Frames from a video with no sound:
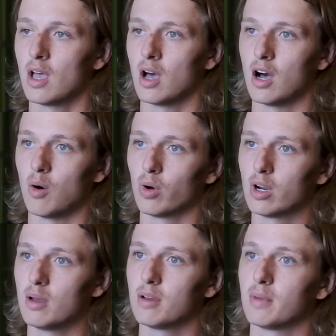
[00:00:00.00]
What
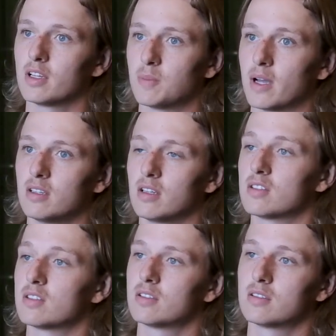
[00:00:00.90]
I'm expecting
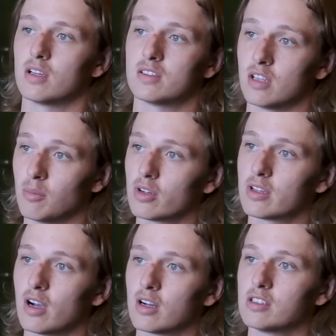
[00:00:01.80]
is a similar
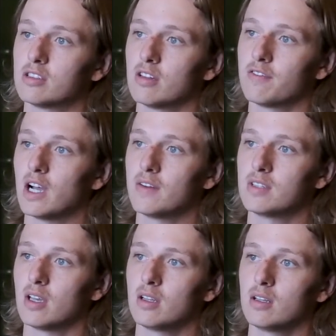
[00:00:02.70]
character to the
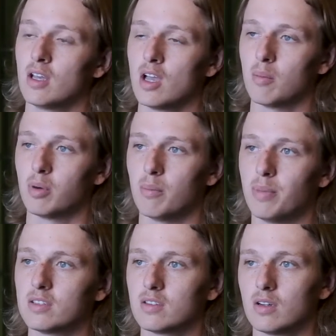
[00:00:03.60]
510, but
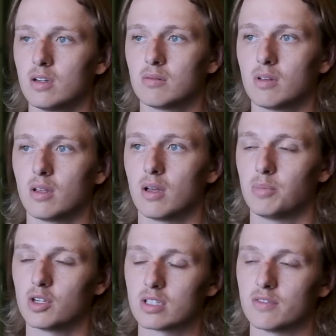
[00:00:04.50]
based on
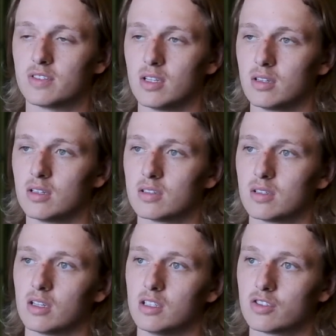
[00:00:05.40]
beers I've seen this
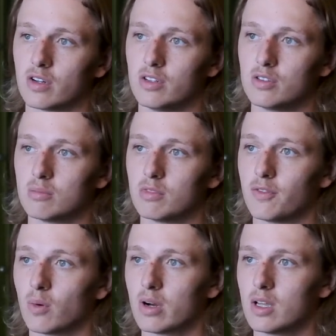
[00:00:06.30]
yeast strain used in
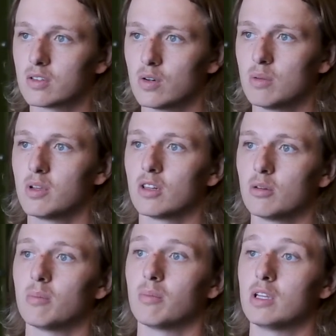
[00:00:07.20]
before, it's going to be a
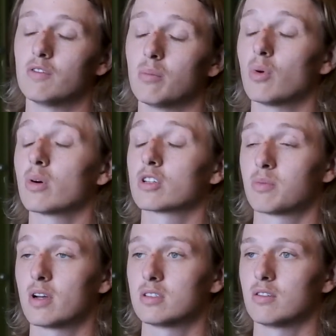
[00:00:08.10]
little bit even more
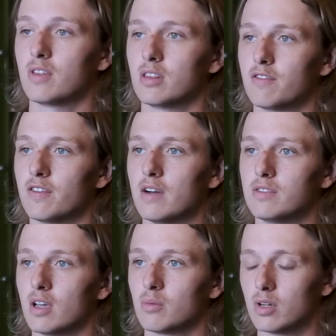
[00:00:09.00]
expressive than the
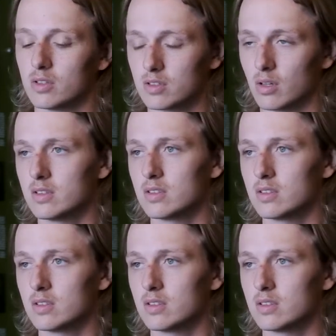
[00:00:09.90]
510 was. So let's